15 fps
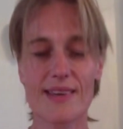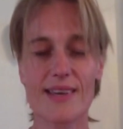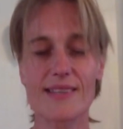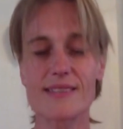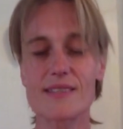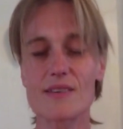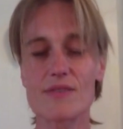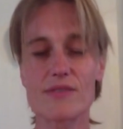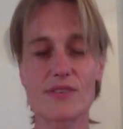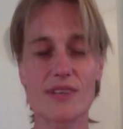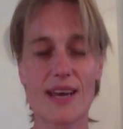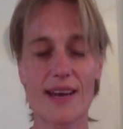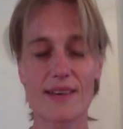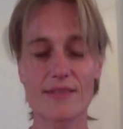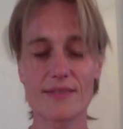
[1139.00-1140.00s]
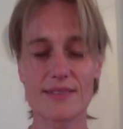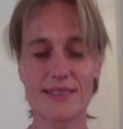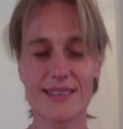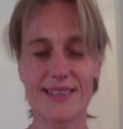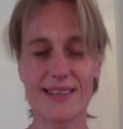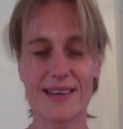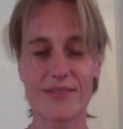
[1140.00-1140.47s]
And so for now,
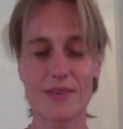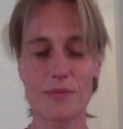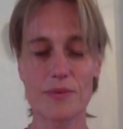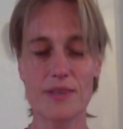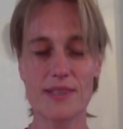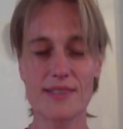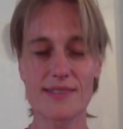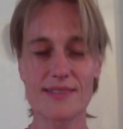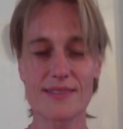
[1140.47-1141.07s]
in love and peace,